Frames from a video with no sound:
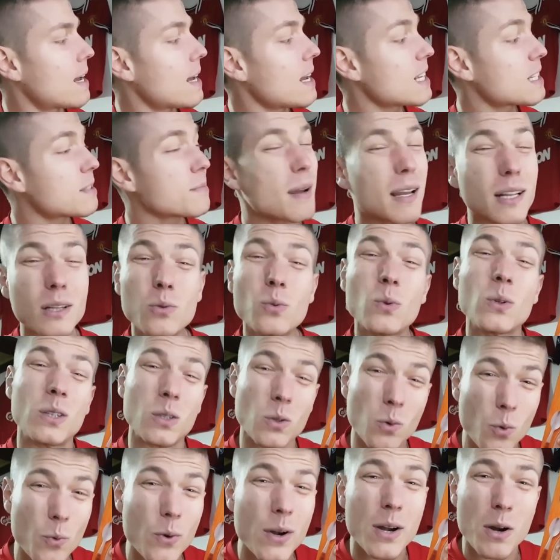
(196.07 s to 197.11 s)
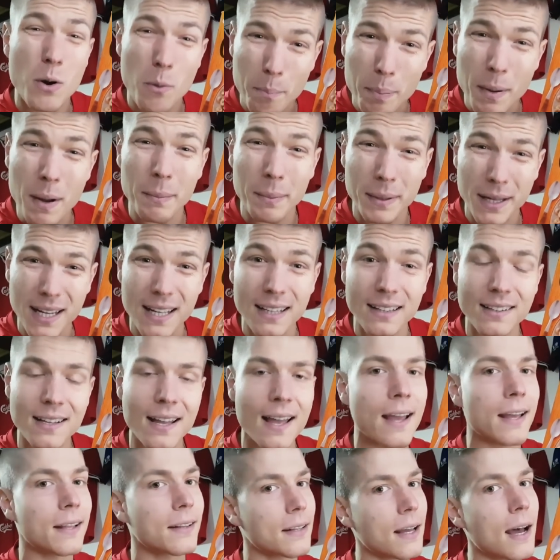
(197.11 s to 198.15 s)
it's made with real pumpkin
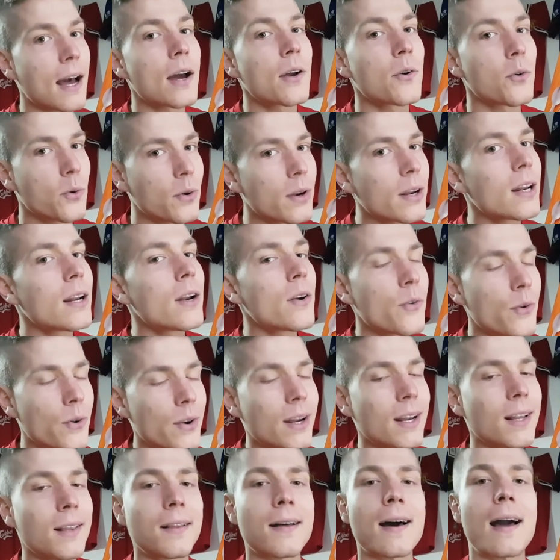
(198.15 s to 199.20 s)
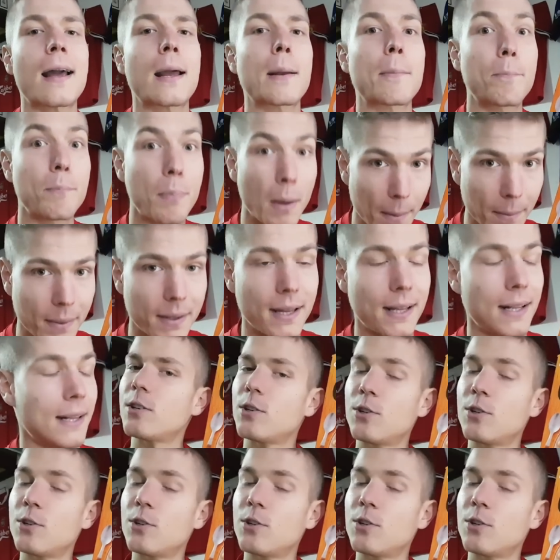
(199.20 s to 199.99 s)
and I really, really like pumpkin.